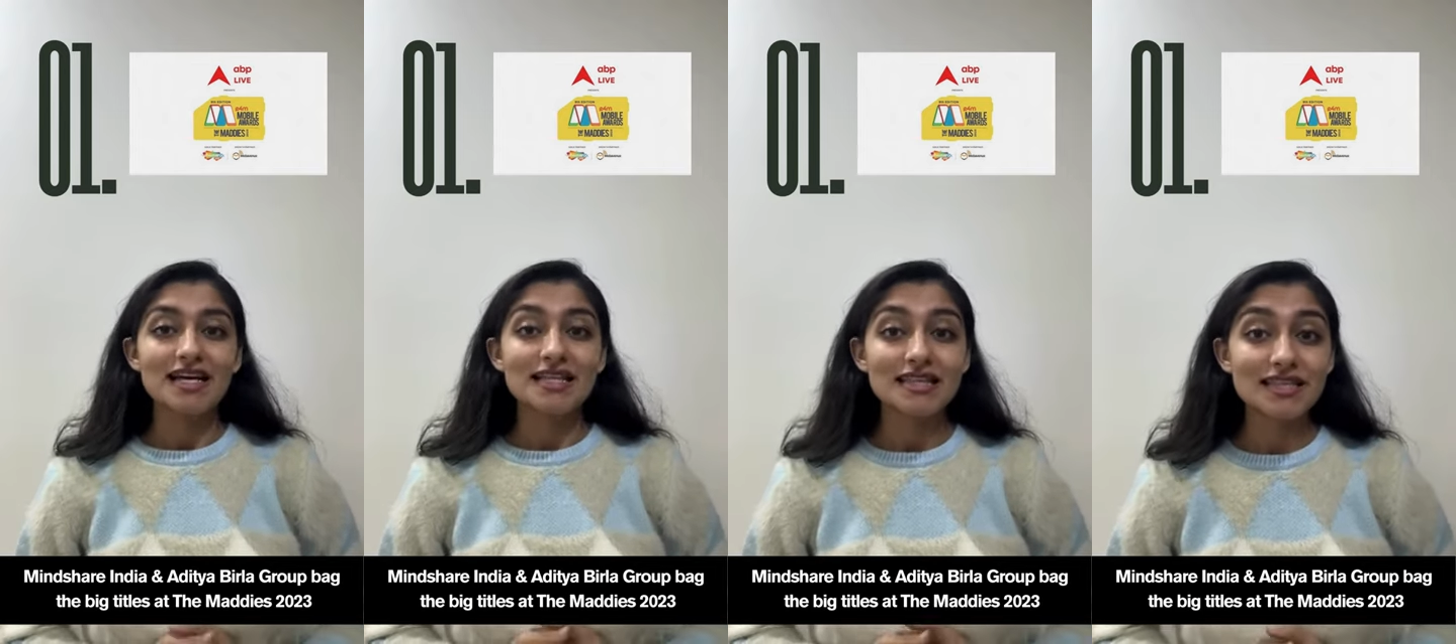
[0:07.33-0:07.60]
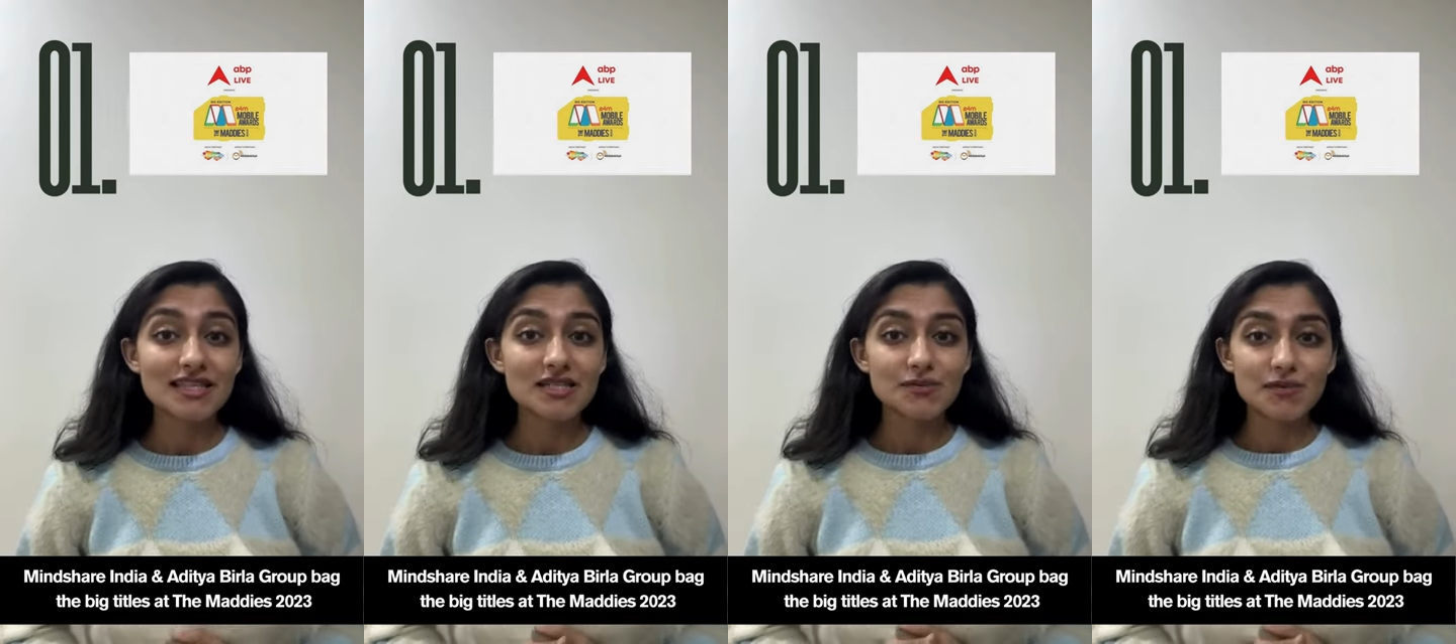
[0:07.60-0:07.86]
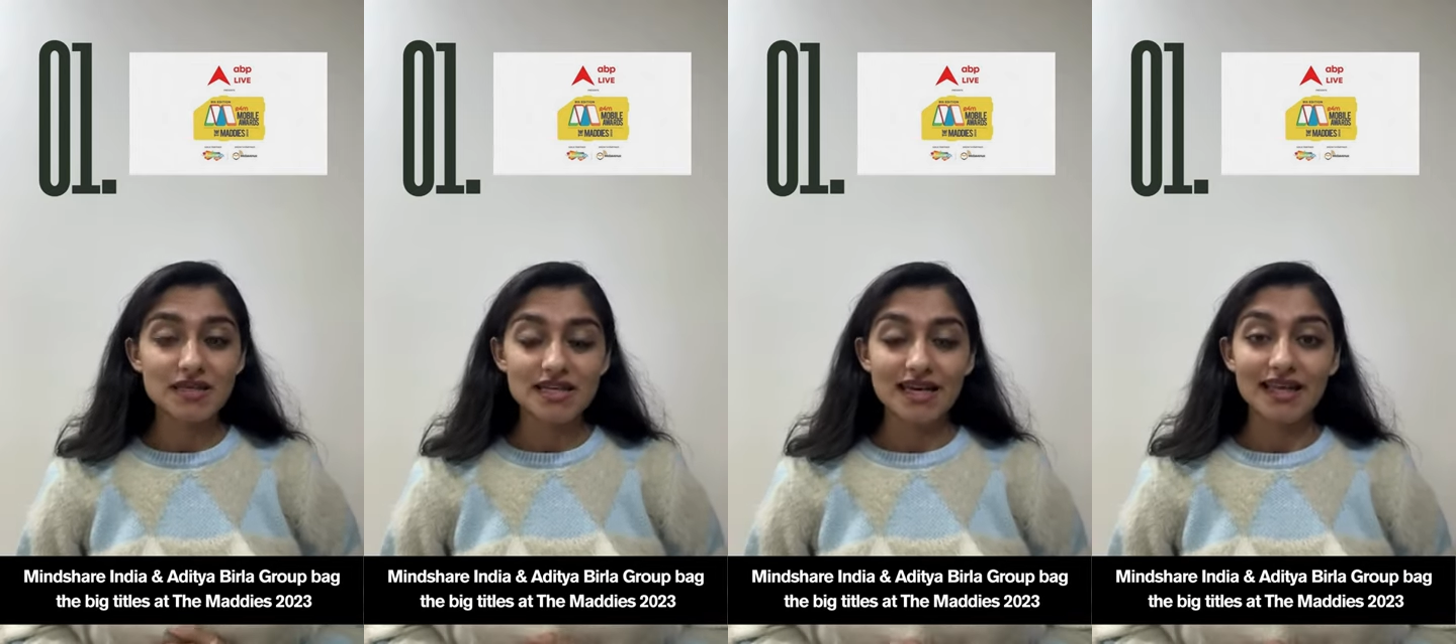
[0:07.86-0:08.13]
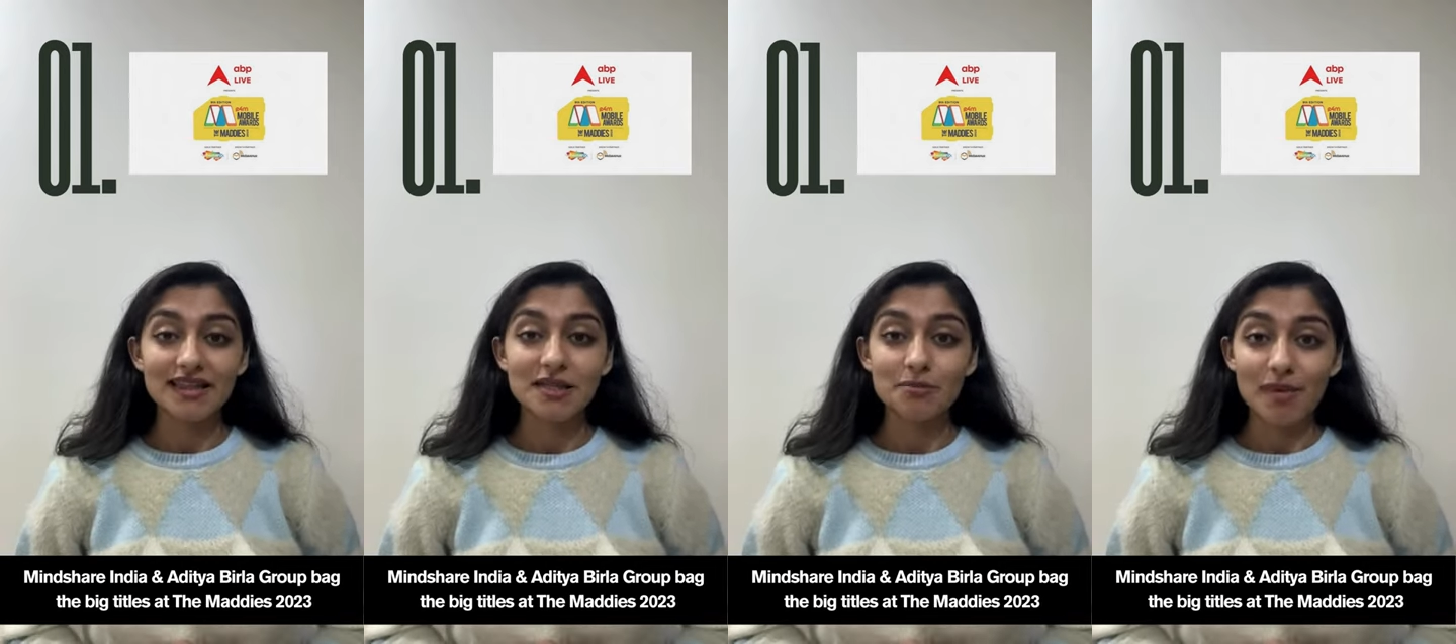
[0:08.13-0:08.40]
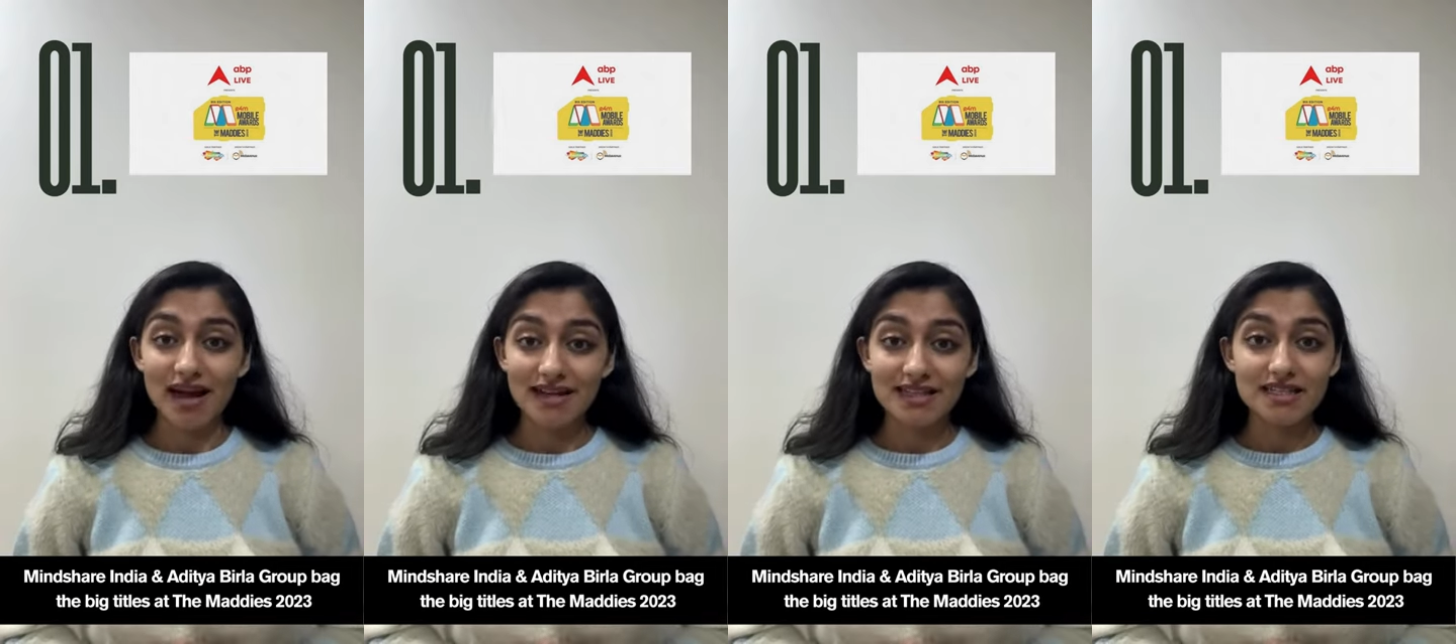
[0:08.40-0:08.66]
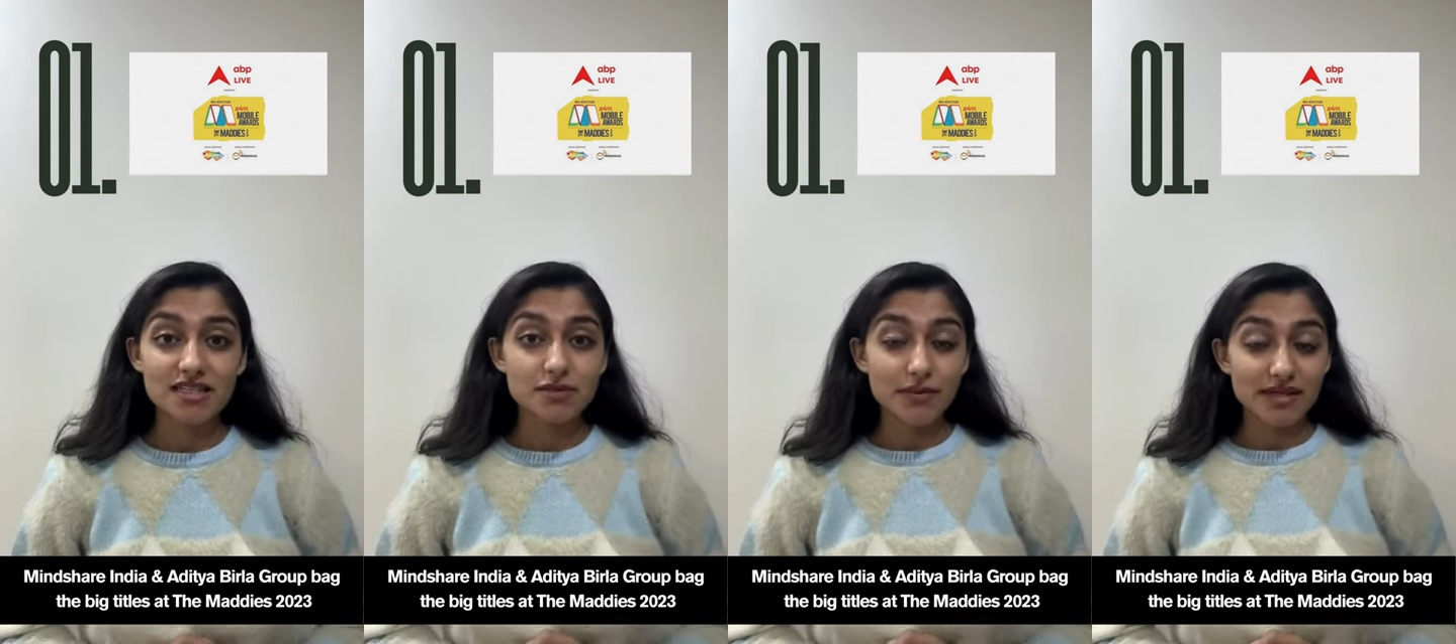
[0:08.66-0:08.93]
This week at the
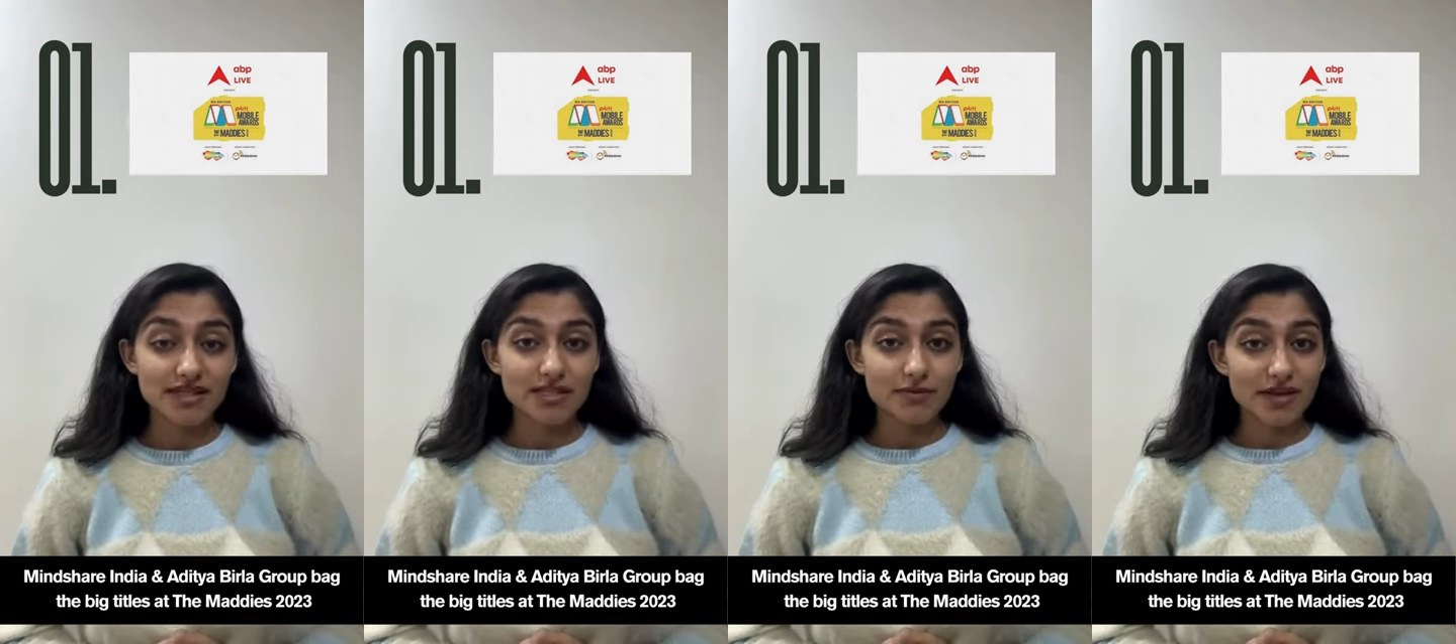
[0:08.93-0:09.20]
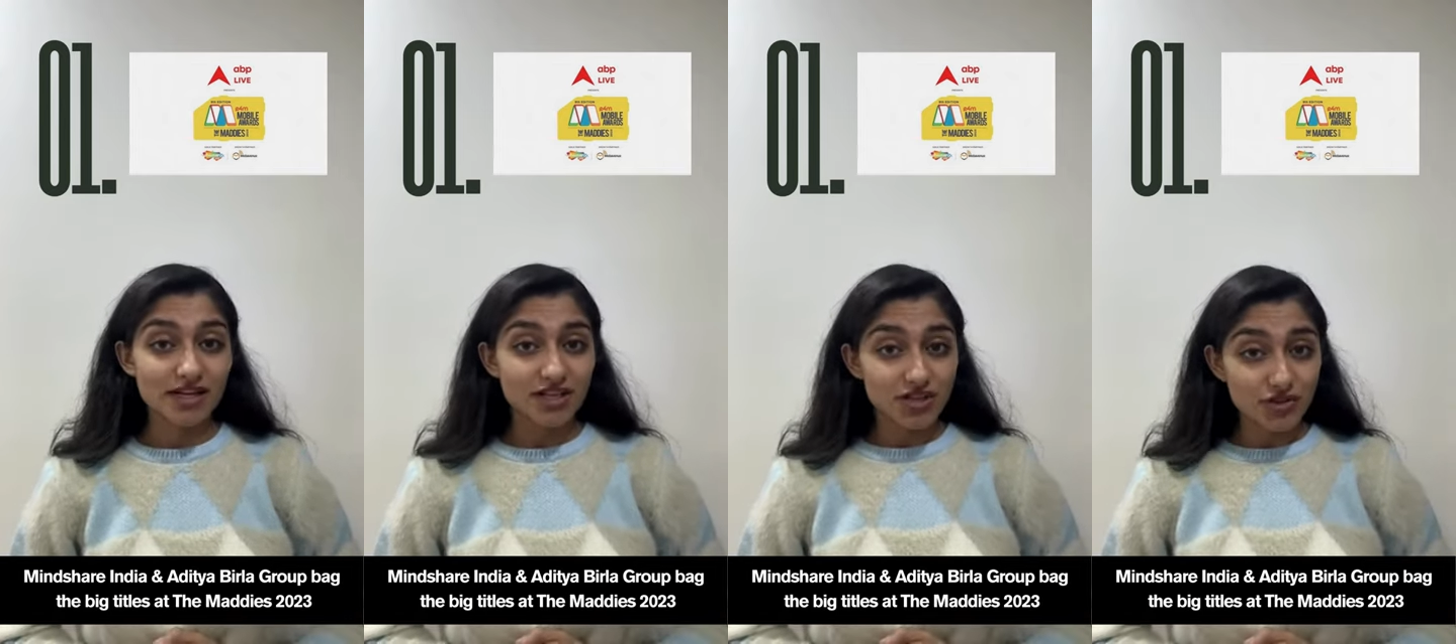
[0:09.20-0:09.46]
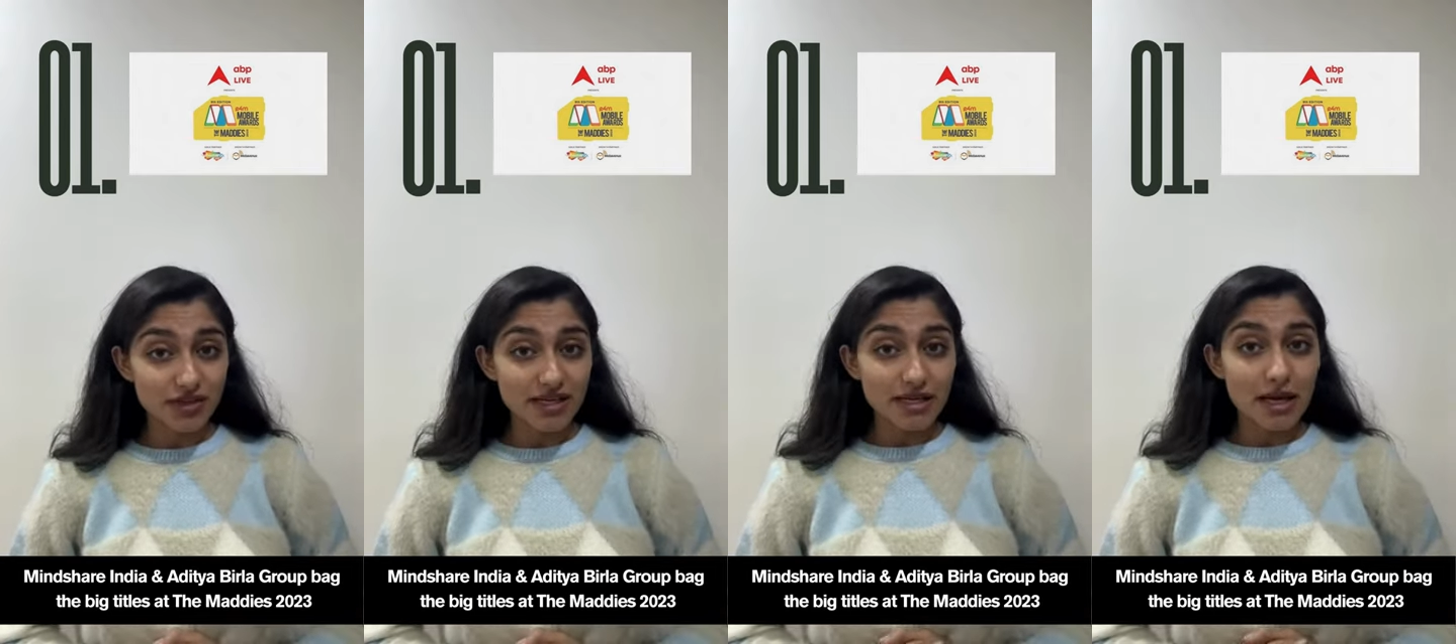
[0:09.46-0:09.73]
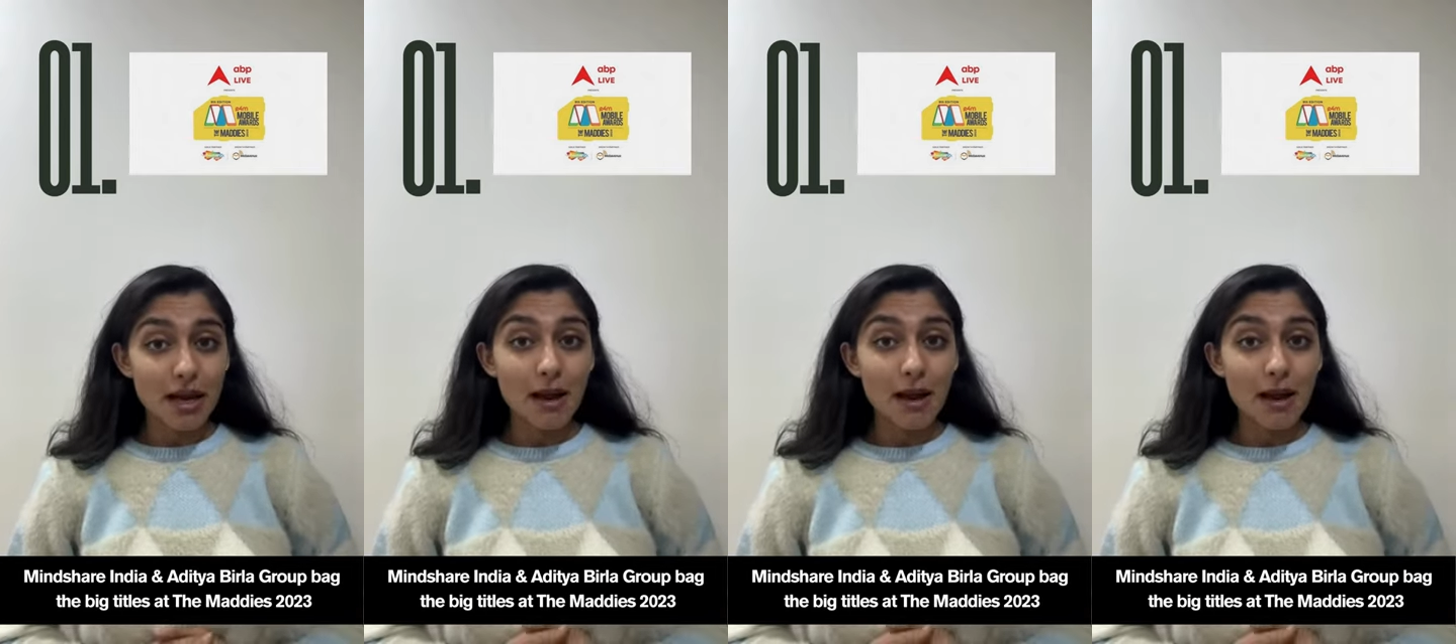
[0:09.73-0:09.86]
Maddies 2023,